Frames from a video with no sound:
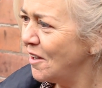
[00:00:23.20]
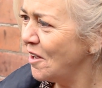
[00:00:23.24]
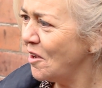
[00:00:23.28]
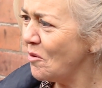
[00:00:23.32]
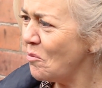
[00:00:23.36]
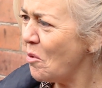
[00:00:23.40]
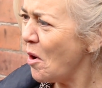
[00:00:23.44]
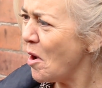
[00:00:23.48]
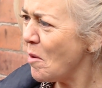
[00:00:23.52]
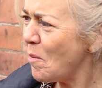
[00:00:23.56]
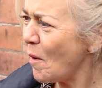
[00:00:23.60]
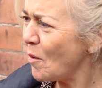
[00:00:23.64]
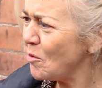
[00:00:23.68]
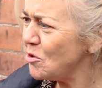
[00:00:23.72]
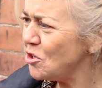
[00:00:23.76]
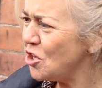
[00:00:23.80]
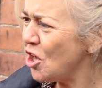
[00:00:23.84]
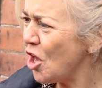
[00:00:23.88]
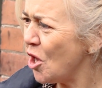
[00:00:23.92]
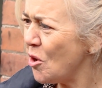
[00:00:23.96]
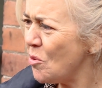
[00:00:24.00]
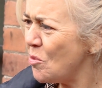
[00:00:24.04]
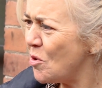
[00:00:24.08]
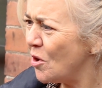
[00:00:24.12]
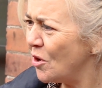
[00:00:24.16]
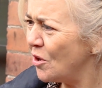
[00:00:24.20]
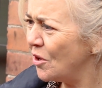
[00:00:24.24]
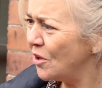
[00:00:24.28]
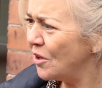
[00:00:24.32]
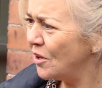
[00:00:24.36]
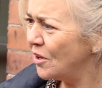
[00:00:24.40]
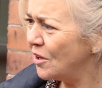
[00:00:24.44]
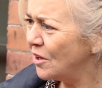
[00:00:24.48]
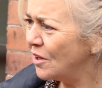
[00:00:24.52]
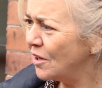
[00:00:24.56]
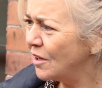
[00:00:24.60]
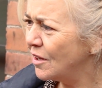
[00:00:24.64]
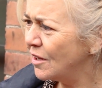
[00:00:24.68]
And what about you?
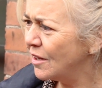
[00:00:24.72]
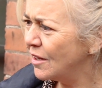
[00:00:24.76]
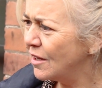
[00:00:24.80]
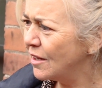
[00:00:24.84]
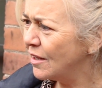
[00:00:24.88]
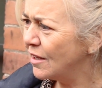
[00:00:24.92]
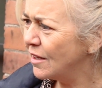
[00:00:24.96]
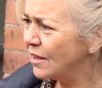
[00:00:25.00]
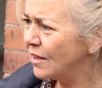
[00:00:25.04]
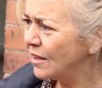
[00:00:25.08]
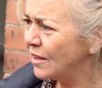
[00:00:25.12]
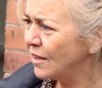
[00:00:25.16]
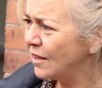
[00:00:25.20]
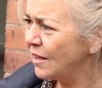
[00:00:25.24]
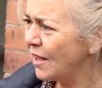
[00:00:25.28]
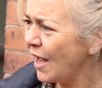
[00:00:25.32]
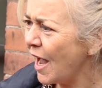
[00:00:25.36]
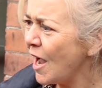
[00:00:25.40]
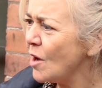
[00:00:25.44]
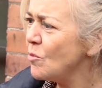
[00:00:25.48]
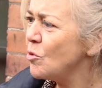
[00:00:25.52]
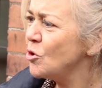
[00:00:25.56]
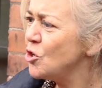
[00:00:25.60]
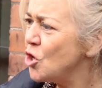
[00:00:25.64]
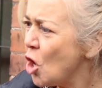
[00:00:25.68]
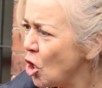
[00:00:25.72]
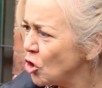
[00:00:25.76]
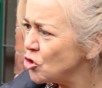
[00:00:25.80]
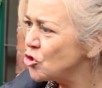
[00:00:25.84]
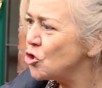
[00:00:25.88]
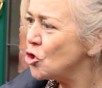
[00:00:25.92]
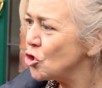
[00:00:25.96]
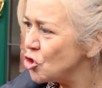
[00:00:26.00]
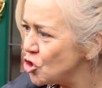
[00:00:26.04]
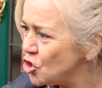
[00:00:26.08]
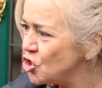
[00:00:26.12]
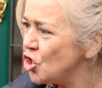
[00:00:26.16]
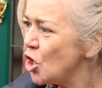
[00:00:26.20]
I would not
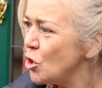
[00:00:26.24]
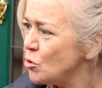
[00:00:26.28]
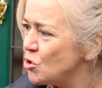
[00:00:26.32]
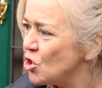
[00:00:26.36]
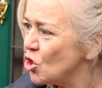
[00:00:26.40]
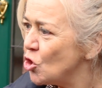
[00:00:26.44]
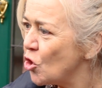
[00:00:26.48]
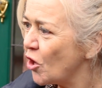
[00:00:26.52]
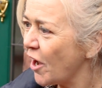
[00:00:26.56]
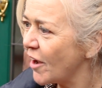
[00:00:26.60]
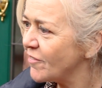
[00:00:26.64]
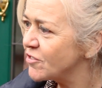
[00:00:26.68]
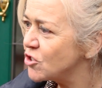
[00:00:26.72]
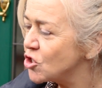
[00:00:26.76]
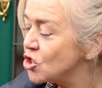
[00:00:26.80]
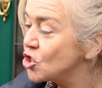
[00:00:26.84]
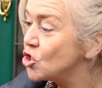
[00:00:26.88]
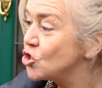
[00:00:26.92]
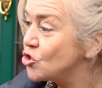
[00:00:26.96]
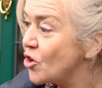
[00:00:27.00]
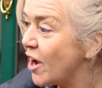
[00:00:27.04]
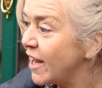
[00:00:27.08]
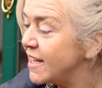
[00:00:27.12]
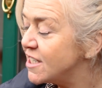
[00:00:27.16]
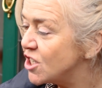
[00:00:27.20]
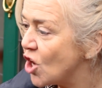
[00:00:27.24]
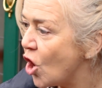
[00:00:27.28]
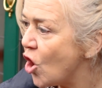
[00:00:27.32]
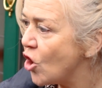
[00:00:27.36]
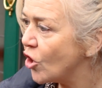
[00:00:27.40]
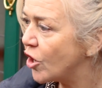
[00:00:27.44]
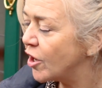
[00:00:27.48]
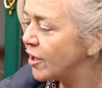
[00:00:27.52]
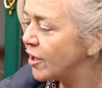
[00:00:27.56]
trust you to look after a stray dog.